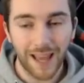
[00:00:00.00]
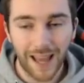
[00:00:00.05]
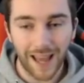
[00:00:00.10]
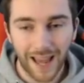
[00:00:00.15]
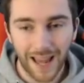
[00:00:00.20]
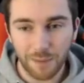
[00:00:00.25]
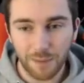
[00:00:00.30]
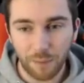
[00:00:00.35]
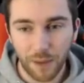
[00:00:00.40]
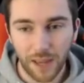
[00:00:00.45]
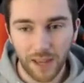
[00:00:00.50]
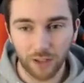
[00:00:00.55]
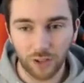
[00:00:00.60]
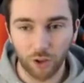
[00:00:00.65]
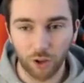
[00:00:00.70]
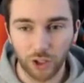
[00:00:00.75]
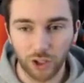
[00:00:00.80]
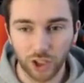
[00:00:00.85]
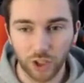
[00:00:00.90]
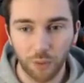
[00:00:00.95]
And Pick
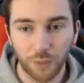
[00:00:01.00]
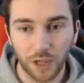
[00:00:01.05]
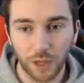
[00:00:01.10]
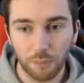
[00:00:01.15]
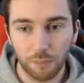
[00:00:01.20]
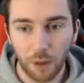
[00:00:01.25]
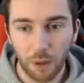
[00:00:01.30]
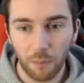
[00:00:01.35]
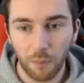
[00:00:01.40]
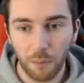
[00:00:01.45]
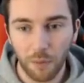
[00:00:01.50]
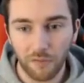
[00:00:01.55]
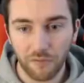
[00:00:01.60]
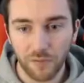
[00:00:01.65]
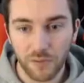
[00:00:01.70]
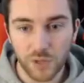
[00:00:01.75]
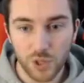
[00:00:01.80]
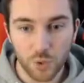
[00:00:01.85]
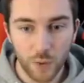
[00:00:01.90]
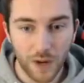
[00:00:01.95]
Dodger. We're going to bump him up
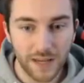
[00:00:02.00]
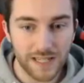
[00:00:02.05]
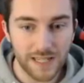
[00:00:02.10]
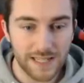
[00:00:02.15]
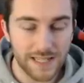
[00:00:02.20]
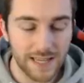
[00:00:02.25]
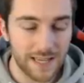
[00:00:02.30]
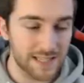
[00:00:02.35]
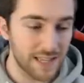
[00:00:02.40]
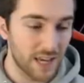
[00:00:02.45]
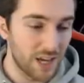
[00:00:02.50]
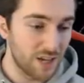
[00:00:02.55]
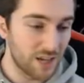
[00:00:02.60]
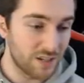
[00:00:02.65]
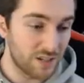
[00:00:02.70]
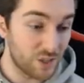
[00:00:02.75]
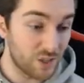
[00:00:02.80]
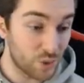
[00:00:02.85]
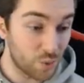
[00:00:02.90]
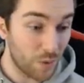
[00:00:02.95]
from twenty-six
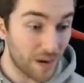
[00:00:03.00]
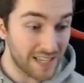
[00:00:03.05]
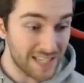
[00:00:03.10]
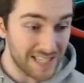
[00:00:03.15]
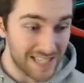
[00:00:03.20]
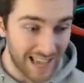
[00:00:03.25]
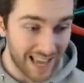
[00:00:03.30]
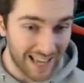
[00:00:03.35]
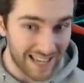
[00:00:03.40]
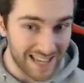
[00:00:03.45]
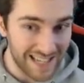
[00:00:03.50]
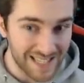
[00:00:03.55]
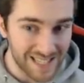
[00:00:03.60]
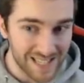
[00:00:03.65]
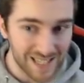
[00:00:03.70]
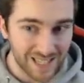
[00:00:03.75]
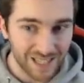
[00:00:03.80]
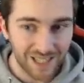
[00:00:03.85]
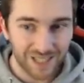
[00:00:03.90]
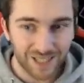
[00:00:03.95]
to twenty-eight
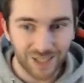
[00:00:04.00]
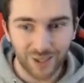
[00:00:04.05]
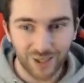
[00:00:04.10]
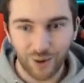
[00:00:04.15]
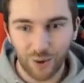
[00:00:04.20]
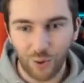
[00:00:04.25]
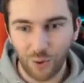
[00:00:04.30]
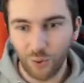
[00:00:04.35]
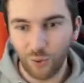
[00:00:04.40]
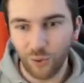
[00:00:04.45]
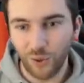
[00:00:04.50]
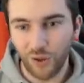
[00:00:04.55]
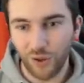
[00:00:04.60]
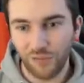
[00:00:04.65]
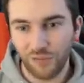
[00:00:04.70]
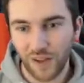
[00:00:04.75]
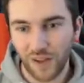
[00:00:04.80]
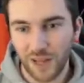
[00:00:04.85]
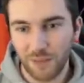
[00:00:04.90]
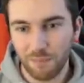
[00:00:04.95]
Hall of
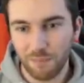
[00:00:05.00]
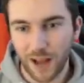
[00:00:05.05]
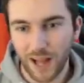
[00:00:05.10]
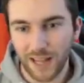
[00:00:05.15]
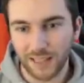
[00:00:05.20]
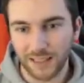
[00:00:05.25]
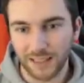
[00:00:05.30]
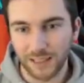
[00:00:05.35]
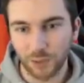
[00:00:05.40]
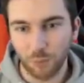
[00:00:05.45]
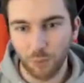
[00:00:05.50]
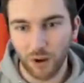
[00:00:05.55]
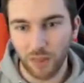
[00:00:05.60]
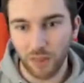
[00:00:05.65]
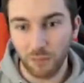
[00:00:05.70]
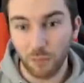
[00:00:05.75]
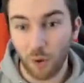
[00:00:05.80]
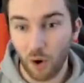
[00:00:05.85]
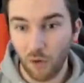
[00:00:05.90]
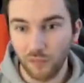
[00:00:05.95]
Fame badges. One of
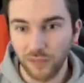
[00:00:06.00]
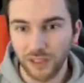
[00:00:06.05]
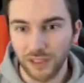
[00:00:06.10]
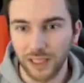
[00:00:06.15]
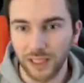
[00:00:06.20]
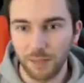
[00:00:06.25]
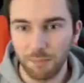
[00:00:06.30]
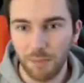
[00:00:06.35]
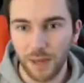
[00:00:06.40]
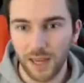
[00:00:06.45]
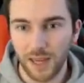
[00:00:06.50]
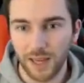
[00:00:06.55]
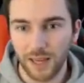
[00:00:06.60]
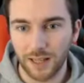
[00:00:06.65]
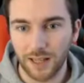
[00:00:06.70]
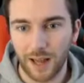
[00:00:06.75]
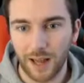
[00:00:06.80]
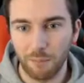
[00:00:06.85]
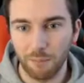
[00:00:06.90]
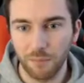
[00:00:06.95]
them obviously being
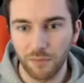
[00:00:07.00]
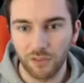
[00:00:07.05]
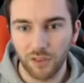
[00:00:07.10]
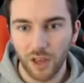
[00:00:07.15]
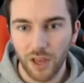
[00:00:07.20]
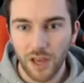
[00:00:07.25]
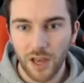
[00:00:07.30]
Clamps.